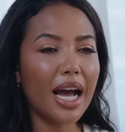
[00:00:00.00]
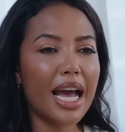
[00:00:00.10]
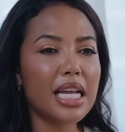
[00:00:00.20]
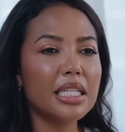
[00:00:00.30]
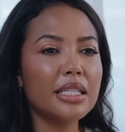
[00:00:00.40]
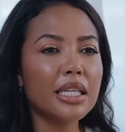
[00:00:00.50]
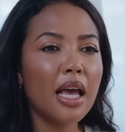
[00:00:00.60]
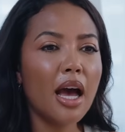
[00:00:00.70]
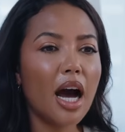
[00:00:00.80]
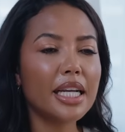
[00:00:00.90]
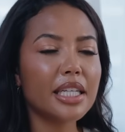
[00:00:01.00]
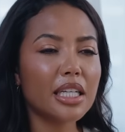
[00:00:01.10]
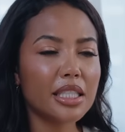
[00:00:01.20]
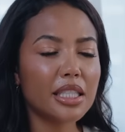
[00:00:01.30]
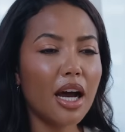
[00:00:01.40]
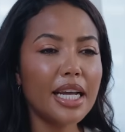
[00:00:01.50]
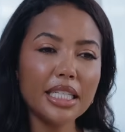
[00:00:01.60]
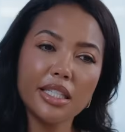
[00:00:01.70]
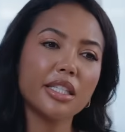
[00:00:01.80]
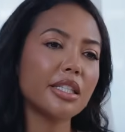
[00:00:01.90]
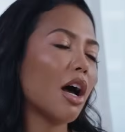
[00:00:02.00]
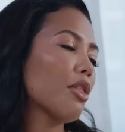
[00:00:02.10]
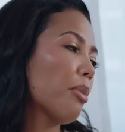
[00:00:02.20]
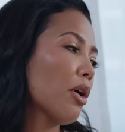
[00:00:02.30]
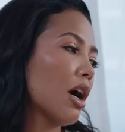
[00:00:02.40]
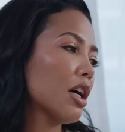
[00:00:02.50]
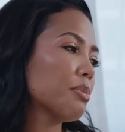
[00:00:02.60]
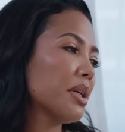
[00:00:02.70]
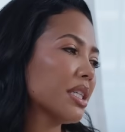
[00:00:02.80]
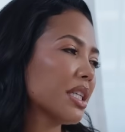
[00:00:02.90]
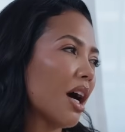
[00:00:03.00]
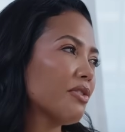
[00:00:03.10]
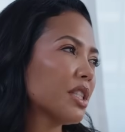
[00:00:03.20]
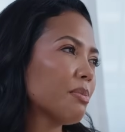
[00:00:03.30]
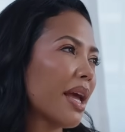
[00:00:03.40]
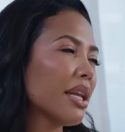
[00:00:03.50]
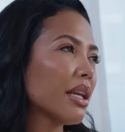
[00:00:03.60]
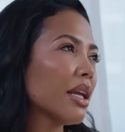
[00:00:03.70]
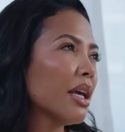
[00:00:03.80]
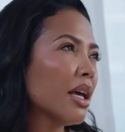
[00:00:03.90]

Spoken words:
And I decided to start the podcast because I've spent,